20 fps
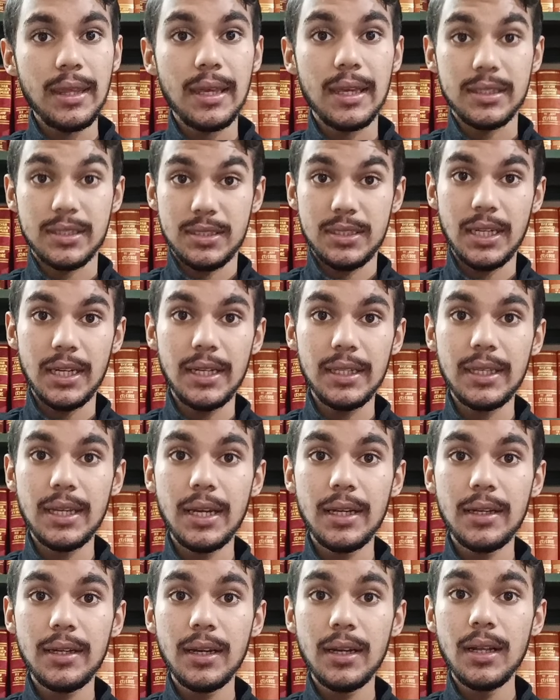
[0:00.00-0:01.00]
has
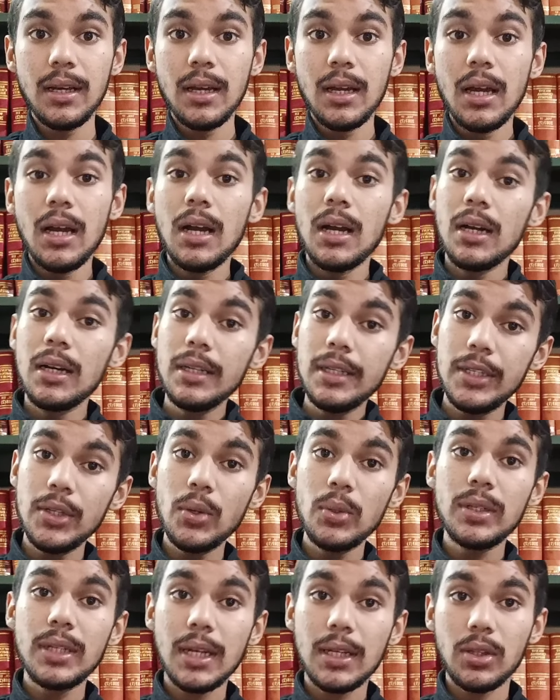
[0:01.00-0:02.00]
dedicated a
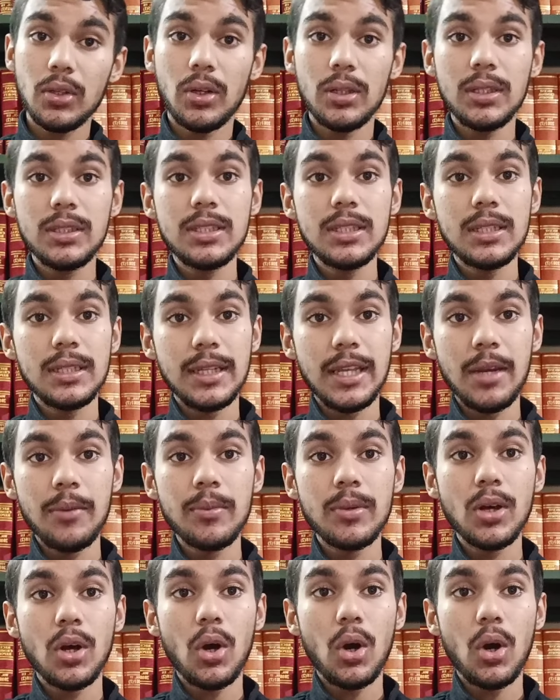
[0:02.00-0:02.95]
new technology named